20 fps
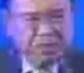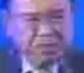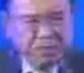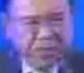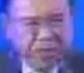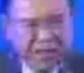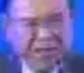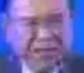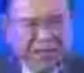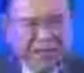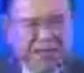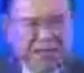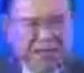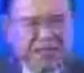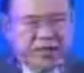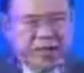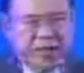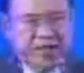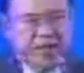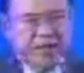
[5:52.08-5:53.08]
barriers
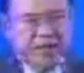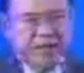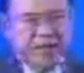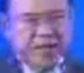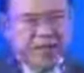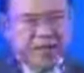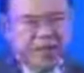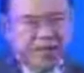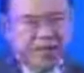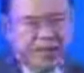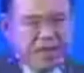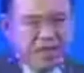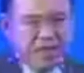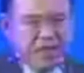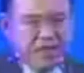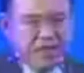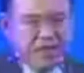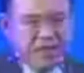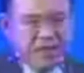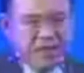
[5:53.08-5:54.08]
of trade among developing
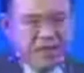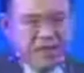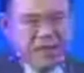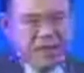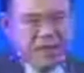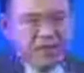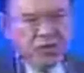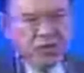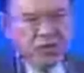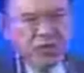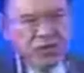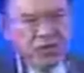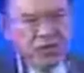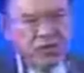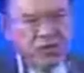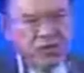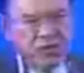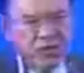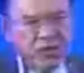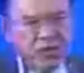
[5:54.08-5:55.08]
countries. We need to go
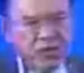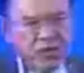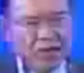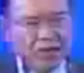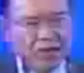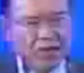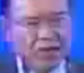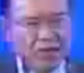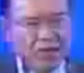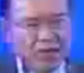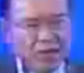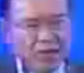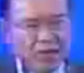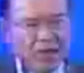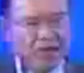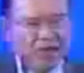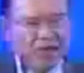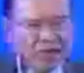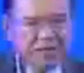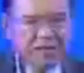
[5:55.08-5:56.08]
into more
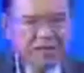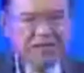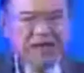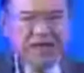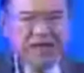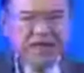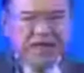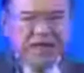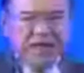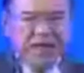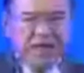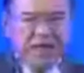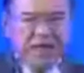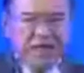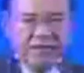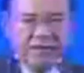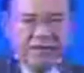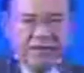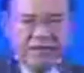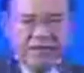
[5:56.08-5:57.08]
diversified trading
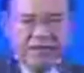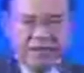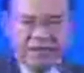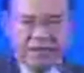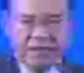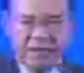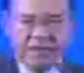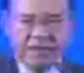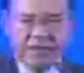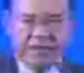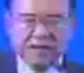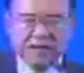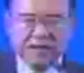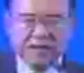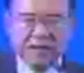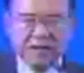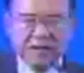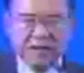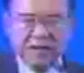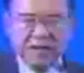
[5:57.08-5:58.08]
areas like services.
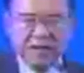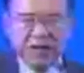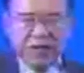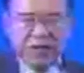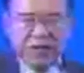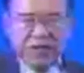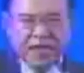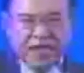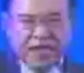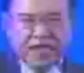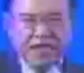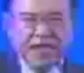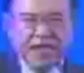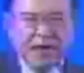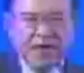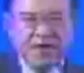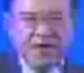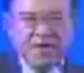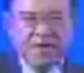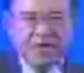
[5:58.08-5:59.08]
We need to
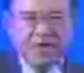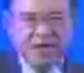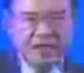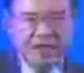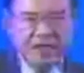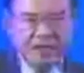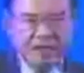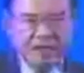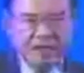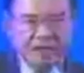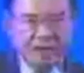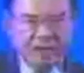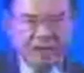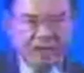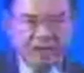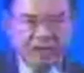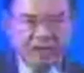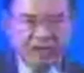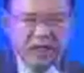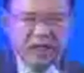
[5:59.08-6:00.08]
go into intermediate
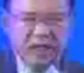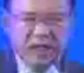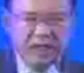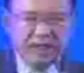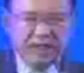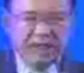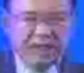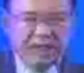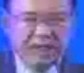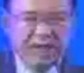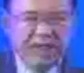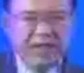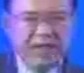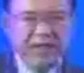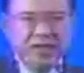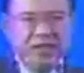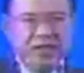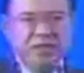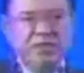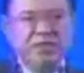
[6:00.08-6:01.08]
goods and build up supply
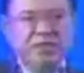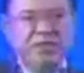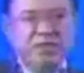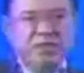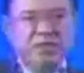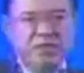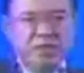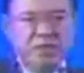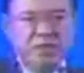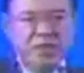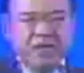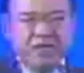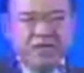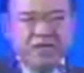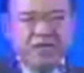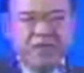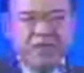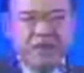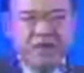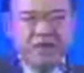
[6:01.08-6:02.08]
chain more so than in
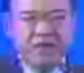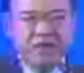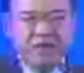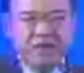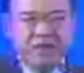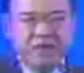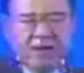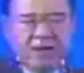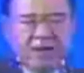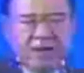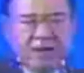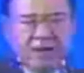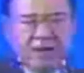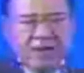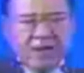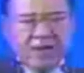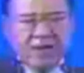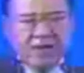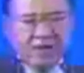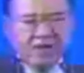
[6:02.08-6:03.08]
the past.
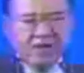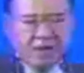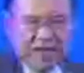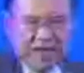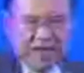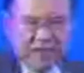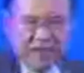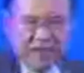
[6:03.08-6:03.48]
But at the same